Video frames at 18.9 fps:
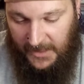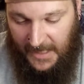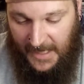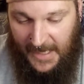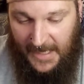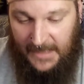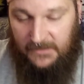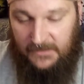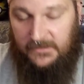
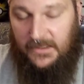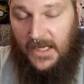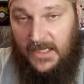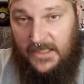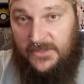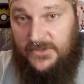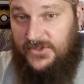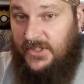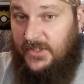I
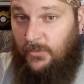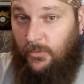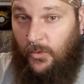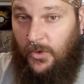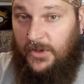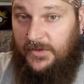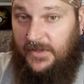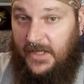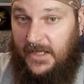honestly
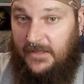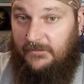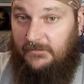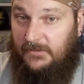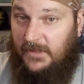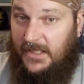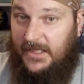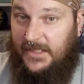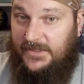want that,
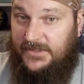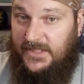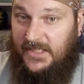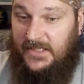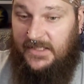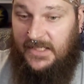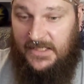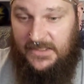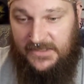like I
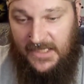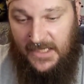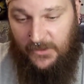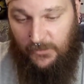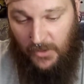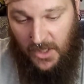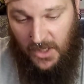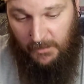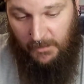said, that
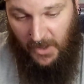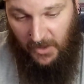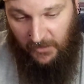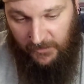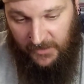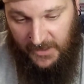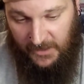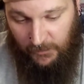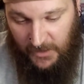Zekrom
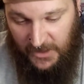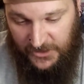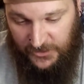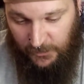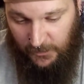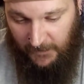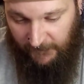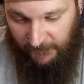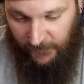over that
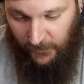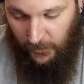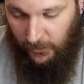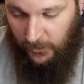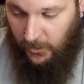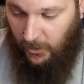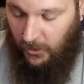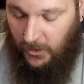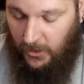Reshiram full
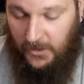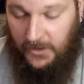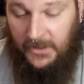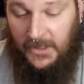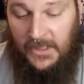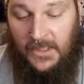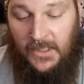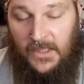card,